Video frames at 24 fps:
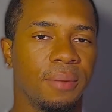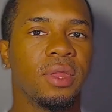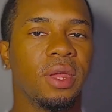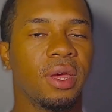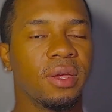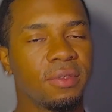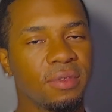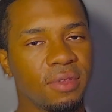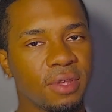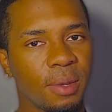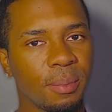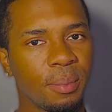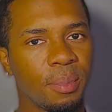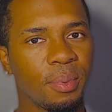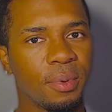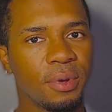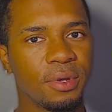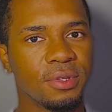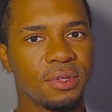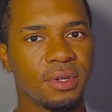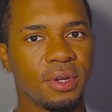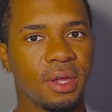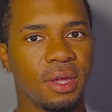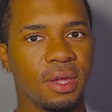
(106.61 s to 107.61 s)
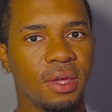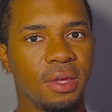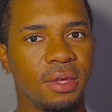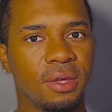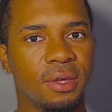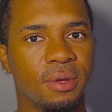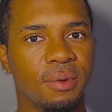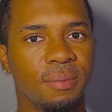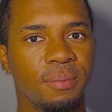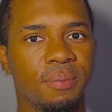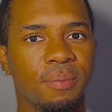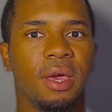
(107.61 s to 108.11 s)
That's the type of person I
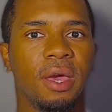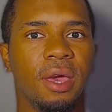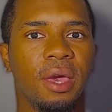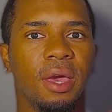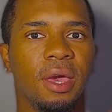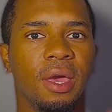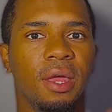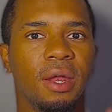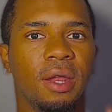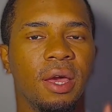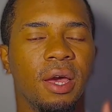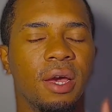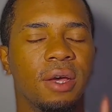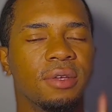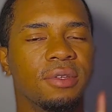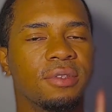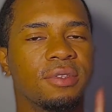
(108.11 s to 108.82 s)
am, and I'll